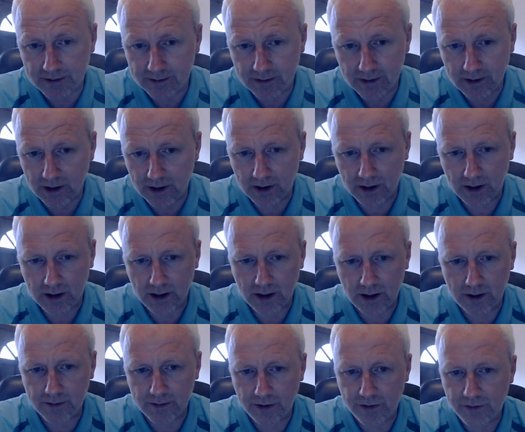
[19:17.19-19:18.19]
The
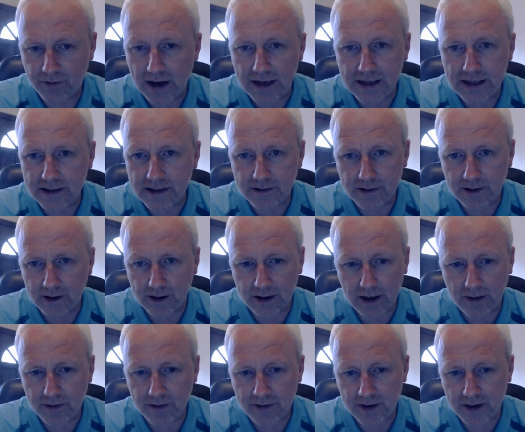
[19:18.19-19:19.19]
threading and
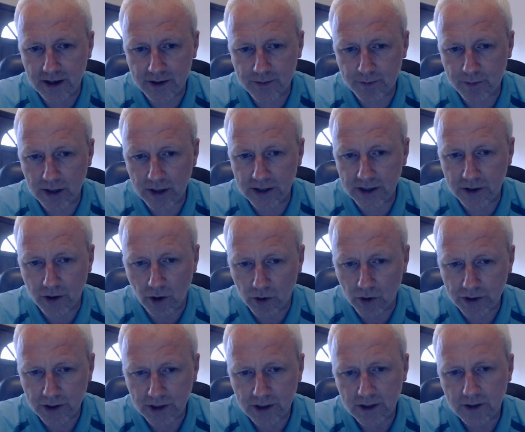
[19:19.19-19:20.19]
everything is pretty good.